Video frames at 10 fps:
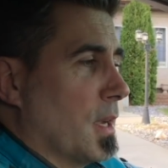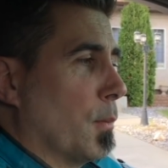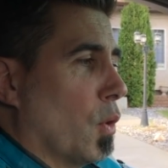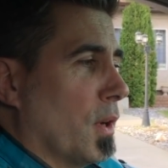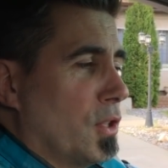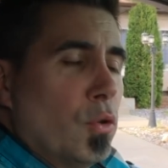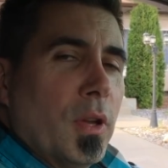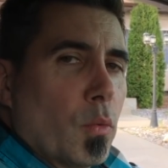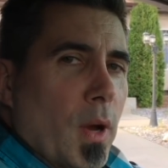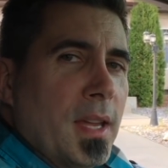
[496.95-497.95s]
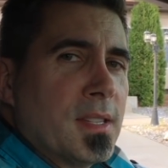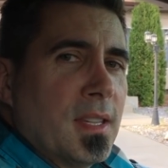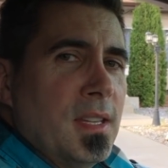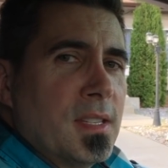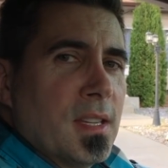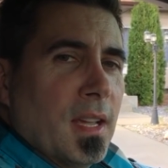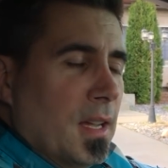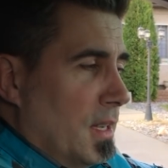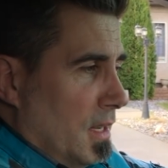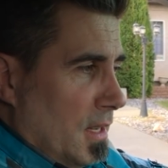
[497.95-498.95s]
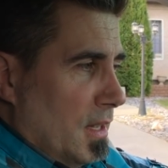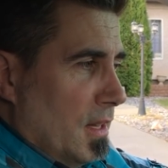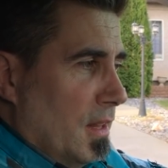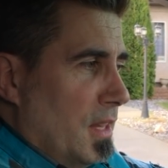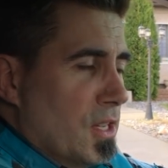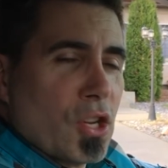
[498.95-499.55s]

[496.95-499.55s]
I'm going to erase these